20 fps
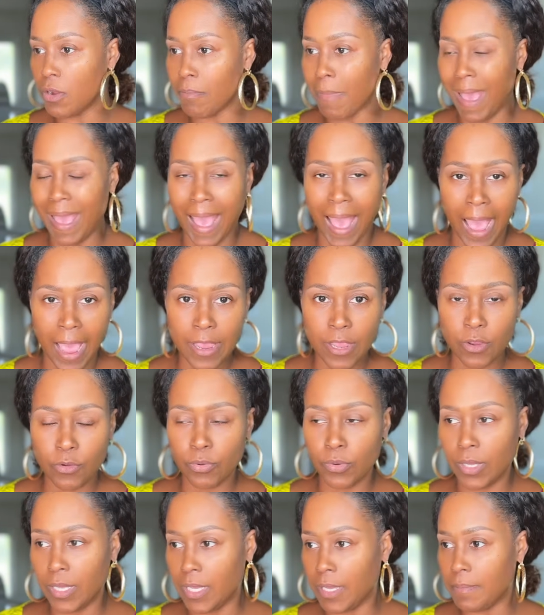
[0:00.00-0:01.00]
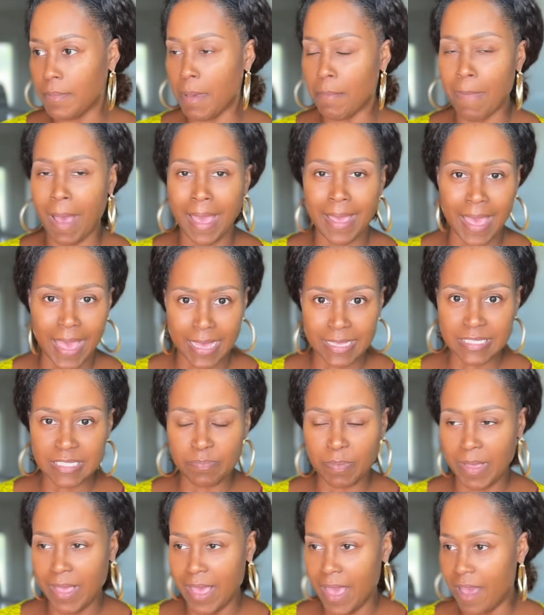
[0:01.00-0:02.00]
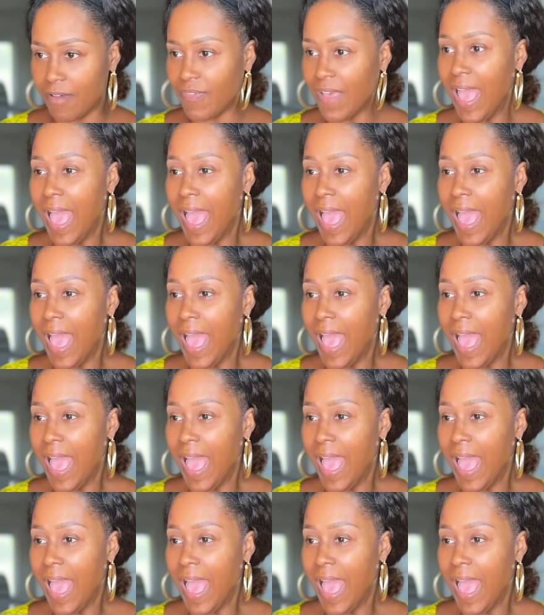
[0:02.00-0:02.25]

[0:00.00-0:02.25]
my eye cream, my SPF.